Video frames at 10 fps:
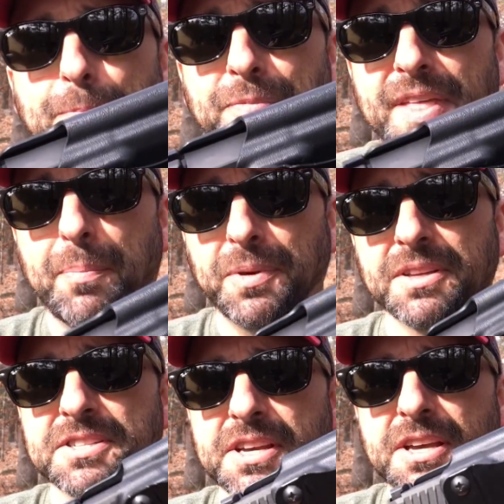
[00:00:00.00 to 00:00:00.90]
that
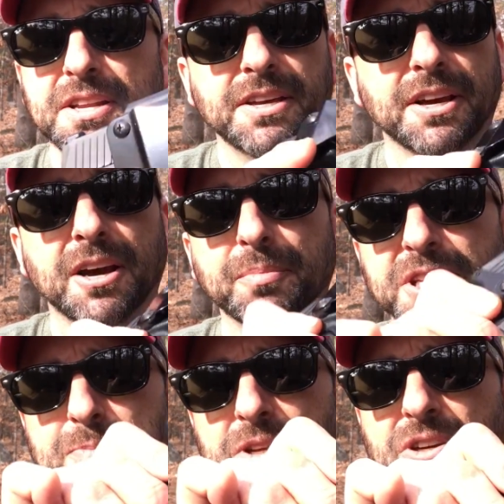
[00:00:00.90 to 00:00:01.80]
being said,
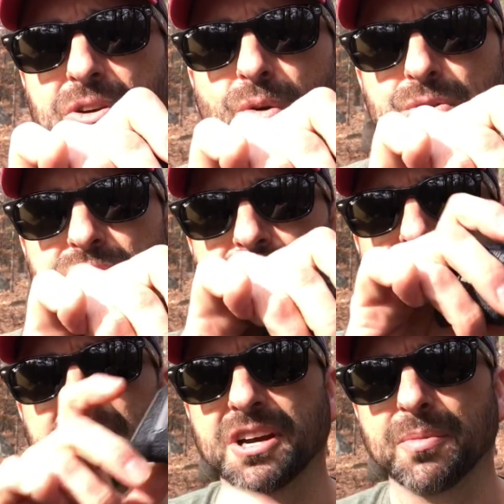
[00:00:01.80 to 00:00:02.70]
it's been a good
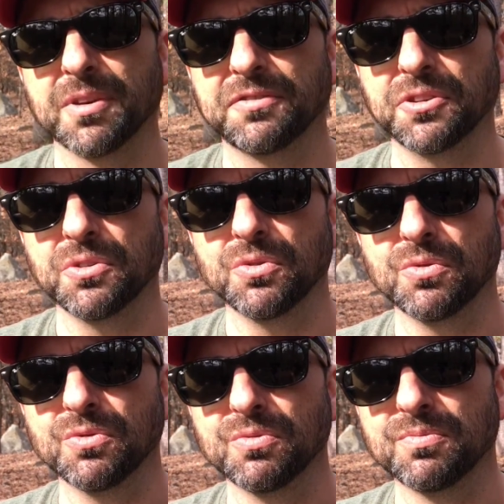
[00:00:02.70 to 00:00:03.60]
holster. If
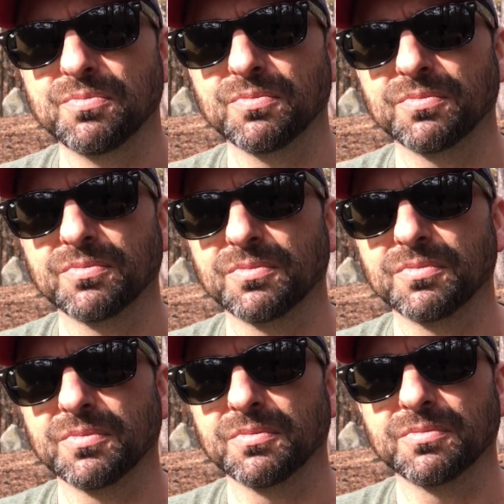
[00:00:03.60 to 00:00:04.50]
you
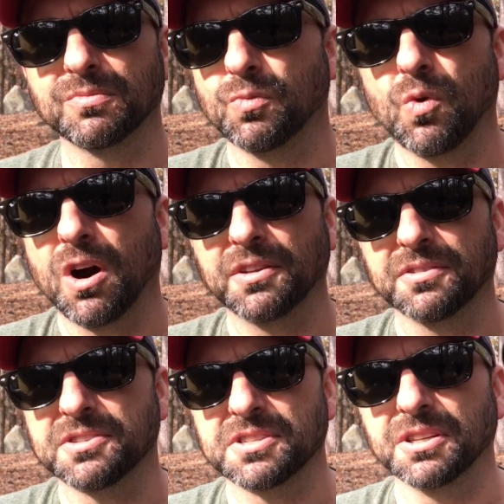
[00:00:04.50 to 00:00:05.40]
want
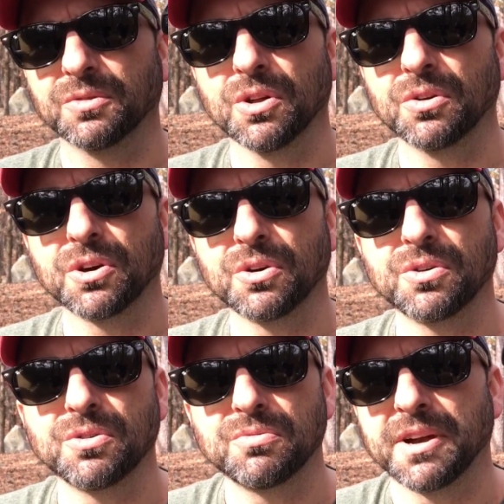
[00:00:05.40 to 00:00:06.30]
the Sig
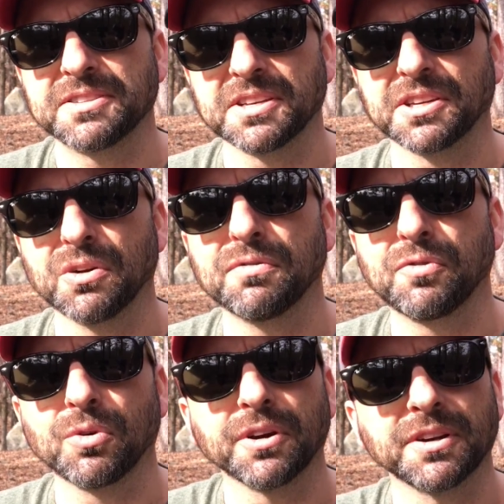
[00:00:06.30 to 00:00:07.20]
logo, I'd say go
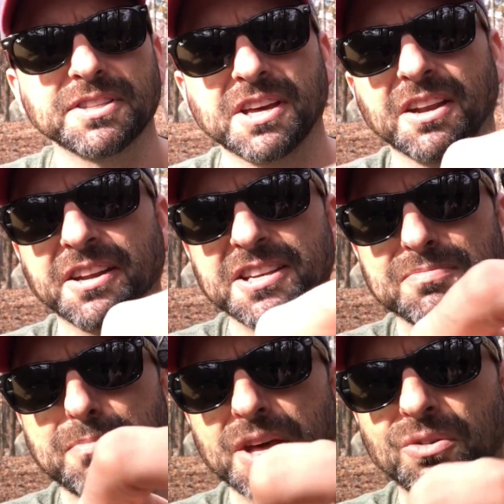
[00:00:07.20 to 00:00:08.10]
for it. It's got a nice
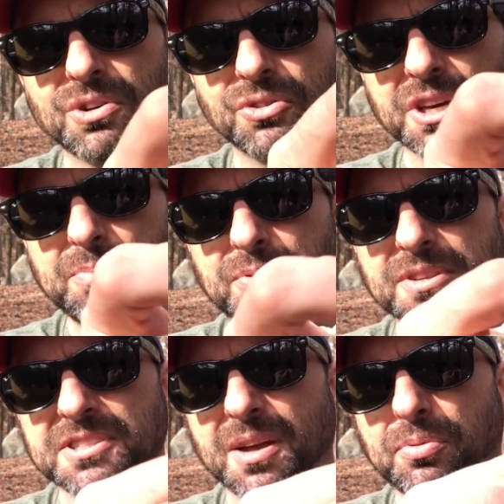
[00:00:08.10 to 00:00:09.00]
metal clip.
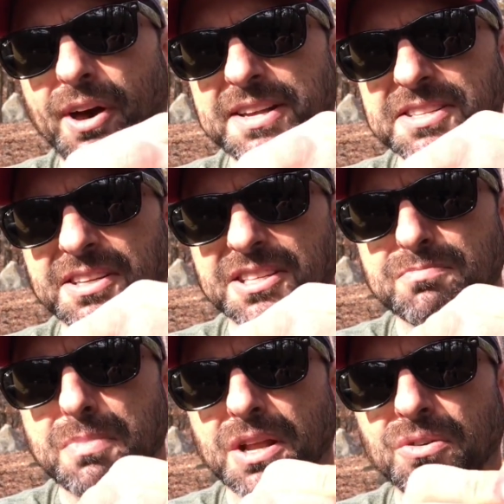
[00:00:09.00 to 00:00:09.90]
It's not plastic, it's
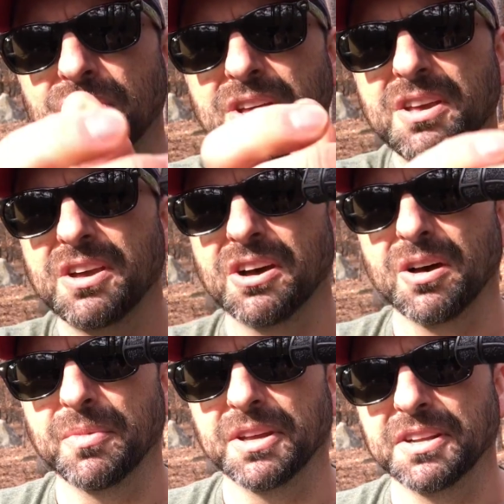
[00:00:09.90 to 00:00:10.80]
metal,
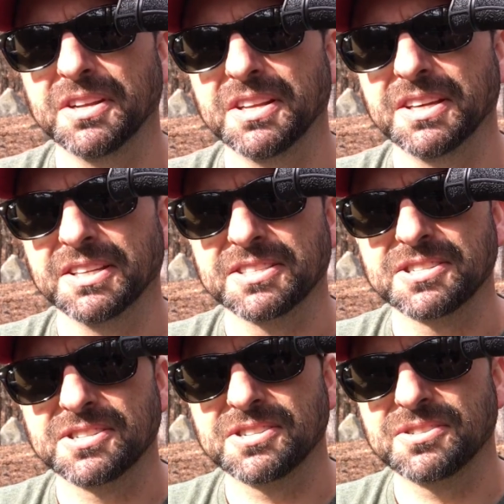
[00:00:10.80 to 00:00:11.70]
and
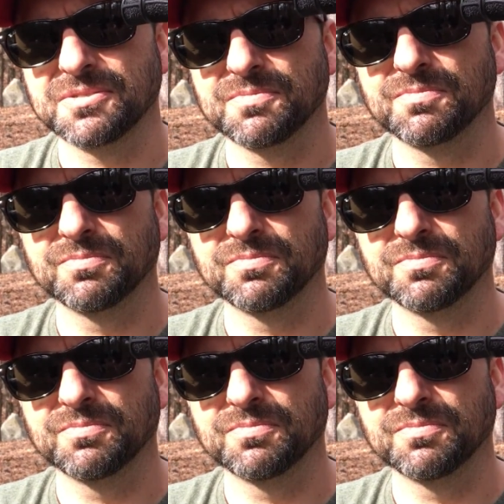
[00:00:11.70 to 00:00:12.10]
it's